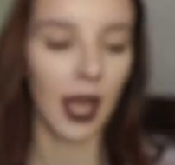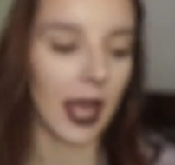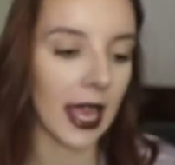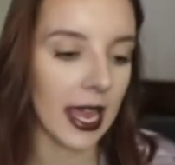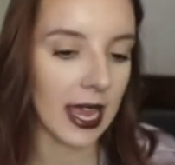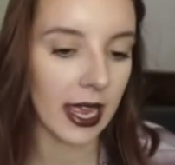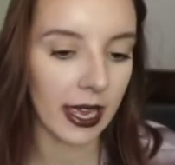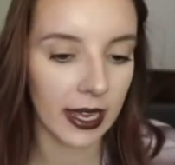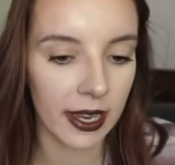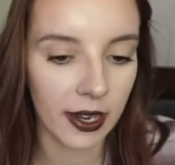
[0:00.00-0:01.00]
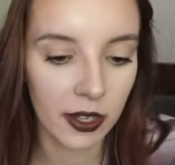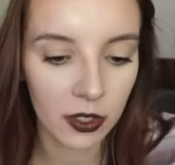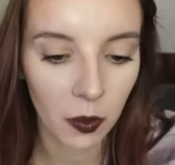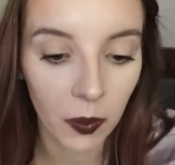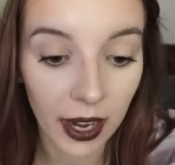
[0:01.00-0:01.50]

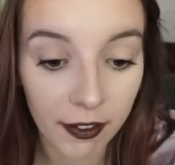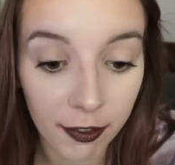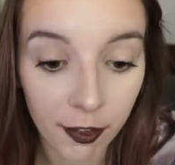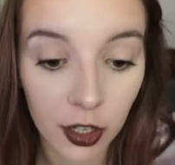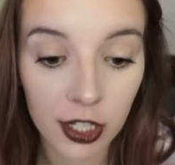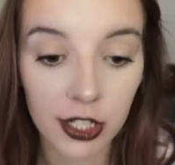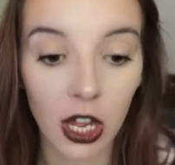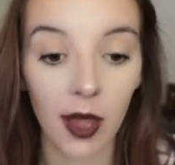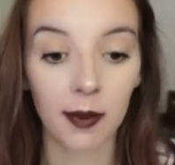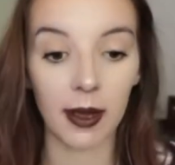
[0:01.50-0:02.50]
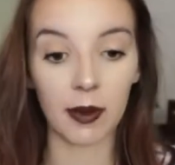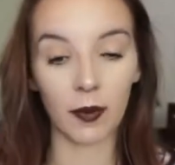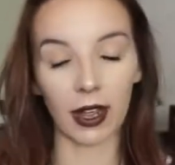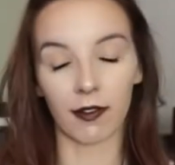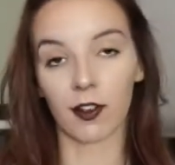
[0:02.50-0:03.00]
And when I first saw the baby,
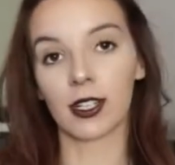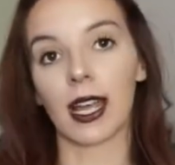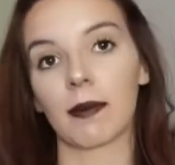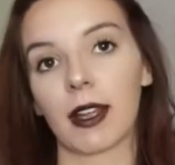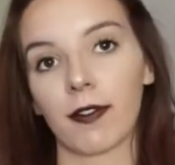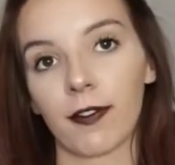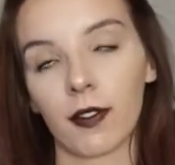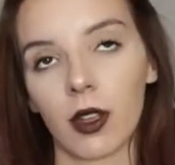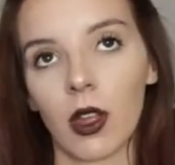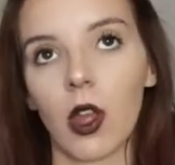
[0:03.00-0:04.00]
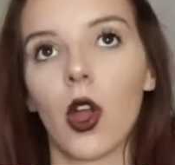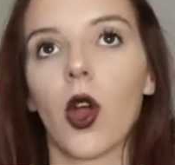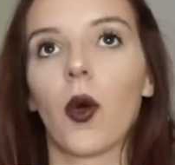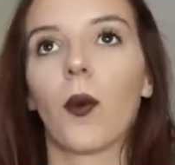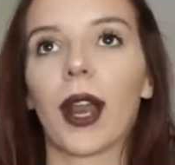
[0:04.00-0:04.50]
when I first had my
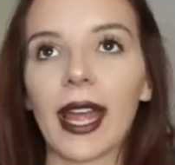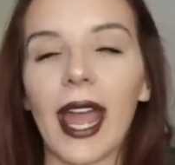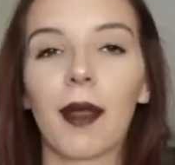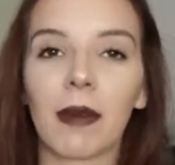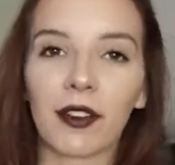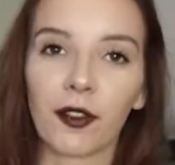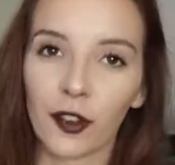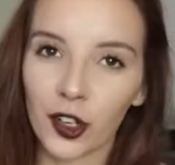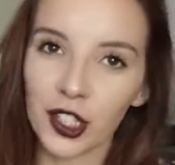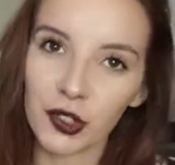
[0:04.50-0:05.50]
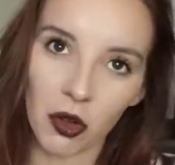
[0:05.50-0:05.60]
when I had my first